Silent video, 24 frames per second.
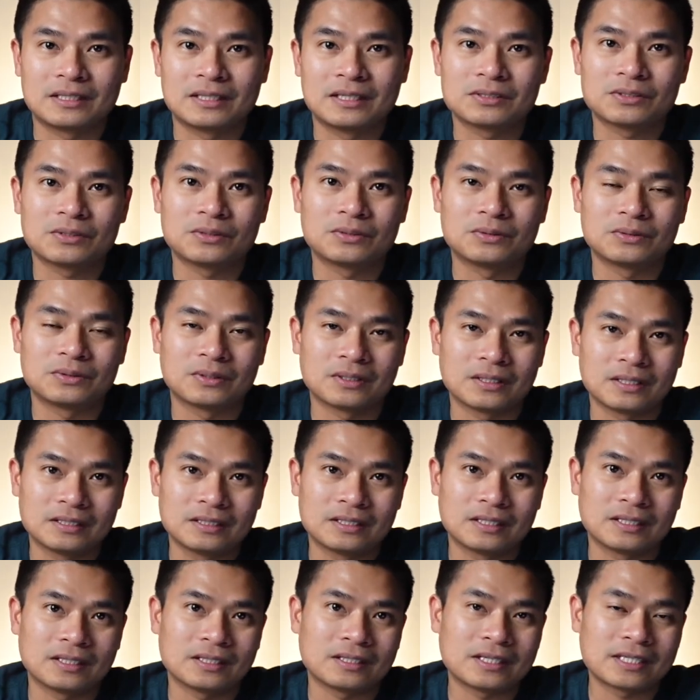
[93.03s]
So
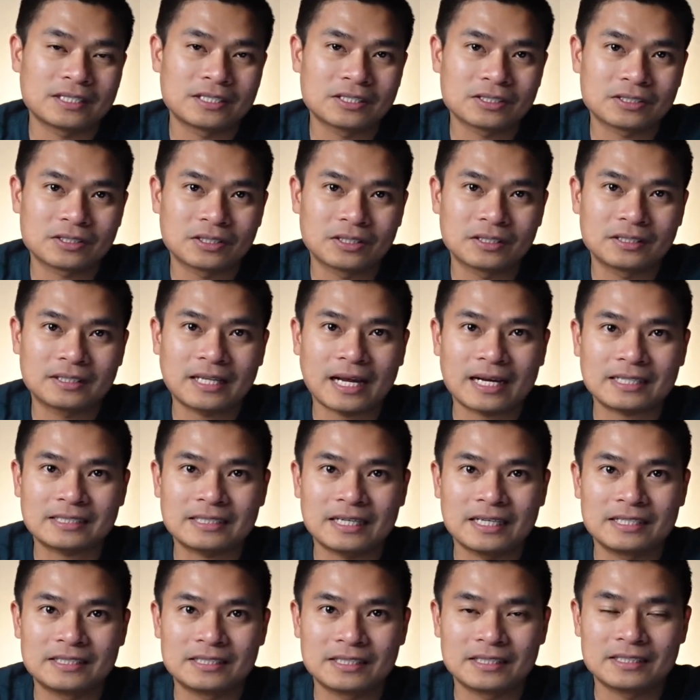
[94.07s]
the registered tax
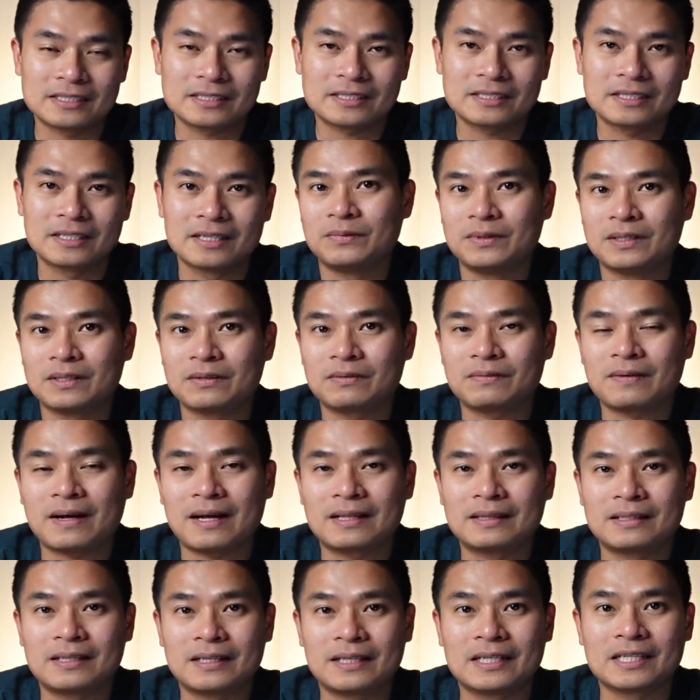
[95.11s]
agents will
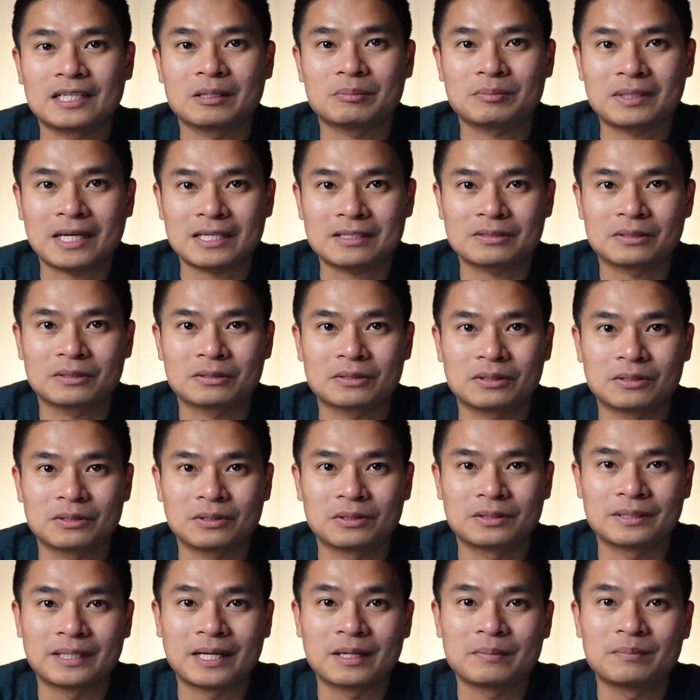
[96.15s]
file their income tax return
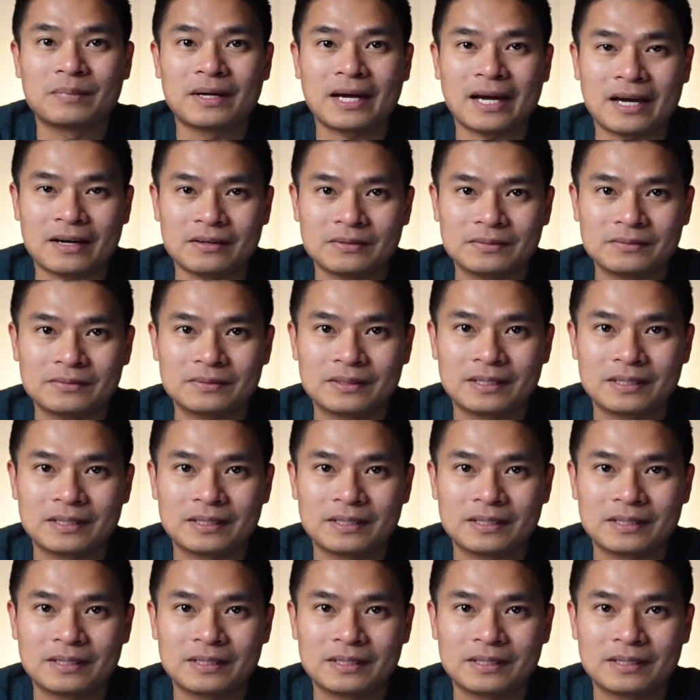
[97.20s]
on their behalf